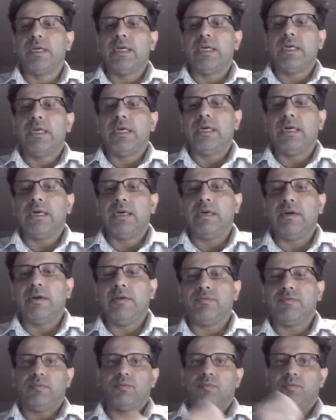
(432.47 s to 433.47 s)

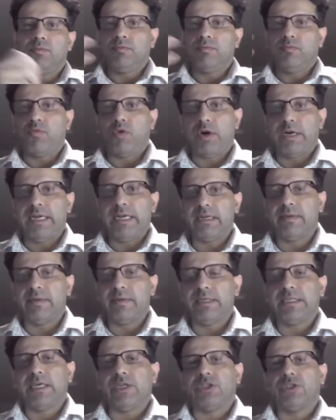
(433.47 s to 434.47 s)
what
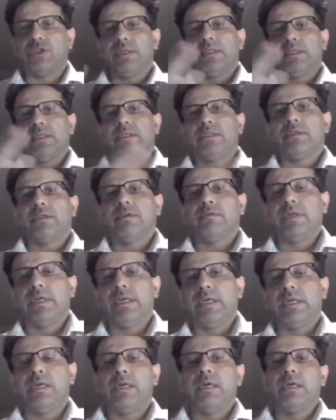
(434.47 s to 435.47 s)
database session is
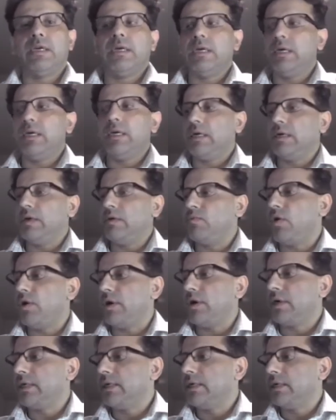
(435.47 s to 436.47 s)
serving
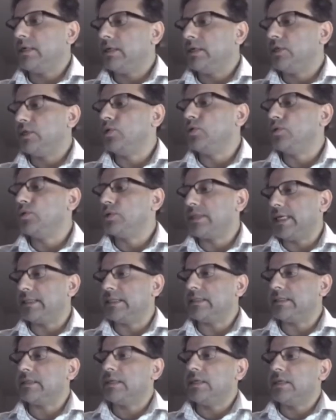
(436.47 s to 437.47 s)
what use
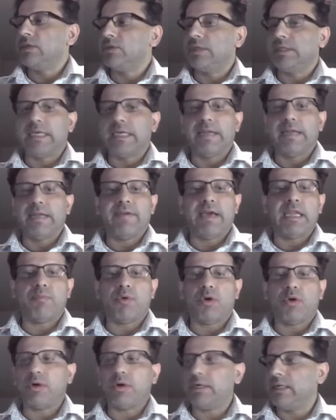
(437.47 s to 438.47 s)
cases. So it's again very
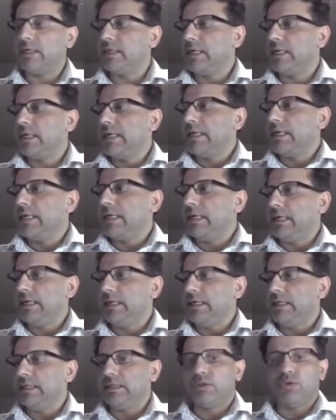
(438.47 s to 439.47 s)
important
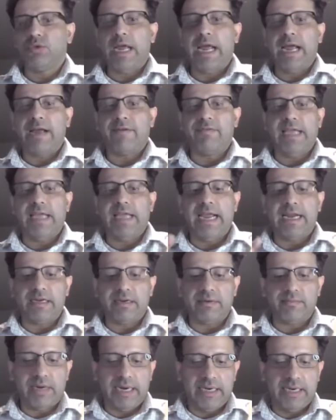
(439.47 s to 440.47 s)
to have that
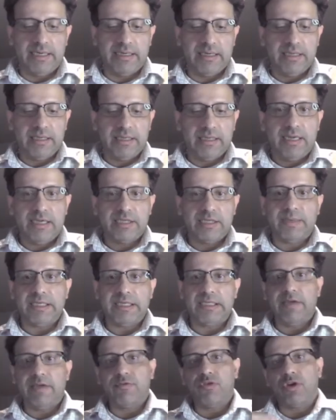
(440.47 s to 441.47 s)
in mind,
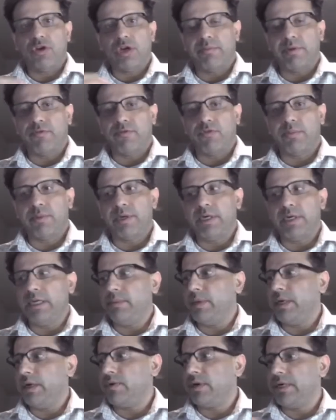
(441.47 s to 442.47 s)
especially if you're coming from a
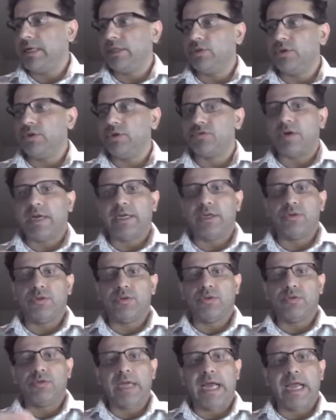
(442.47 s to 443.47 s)
DBA world and you're trying
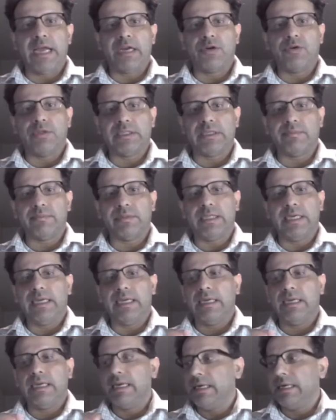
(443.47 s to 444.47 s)
to diagnose something
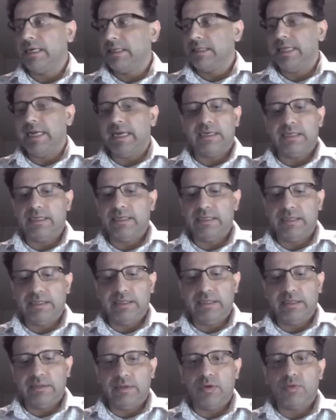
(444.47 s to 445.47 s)
that
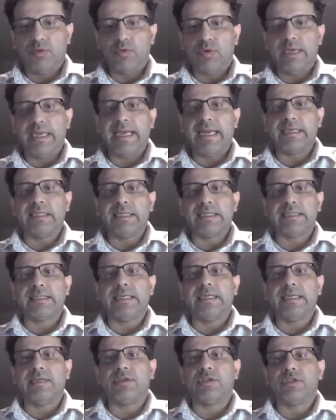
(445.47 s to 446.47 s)
going at
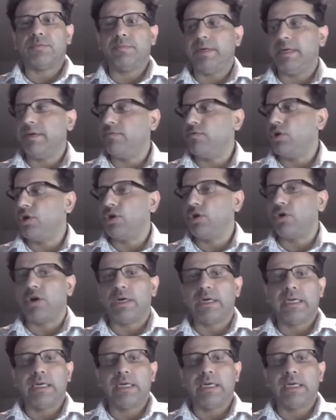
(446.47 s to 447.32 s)
just SID or SPID would not